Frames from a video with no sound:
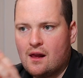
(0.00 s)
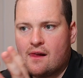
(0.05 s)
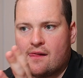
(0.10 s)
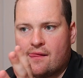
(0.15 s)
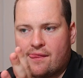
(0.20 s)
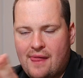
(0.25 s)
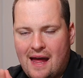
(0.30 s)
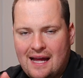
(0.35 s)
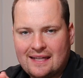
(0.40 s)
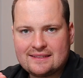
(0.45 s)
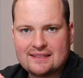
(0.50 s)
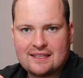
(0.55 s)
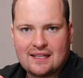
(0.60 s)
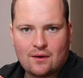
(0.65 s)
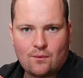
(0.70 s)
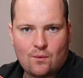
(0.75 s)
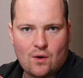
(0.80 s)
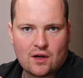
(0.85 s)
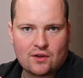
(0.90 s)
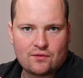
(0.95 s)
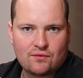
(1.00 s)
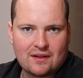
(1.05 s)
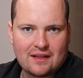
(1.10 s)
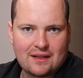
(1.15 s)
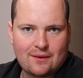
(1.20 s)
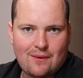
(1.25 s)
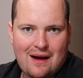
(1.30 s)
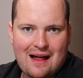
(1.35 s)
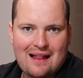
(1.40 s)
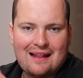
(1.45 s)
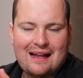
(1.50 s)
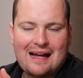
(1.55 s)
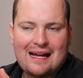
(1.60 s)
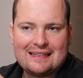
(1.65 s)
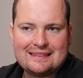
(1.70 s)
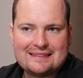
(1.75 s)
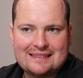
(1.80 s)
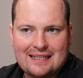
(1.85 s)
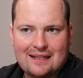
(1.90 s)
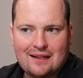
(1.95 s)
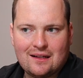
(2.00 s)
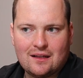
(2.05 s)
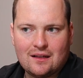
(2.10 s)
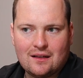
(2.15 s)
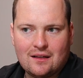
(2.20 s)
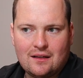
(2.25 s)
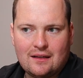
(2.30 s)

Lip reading: that's gonna work really well until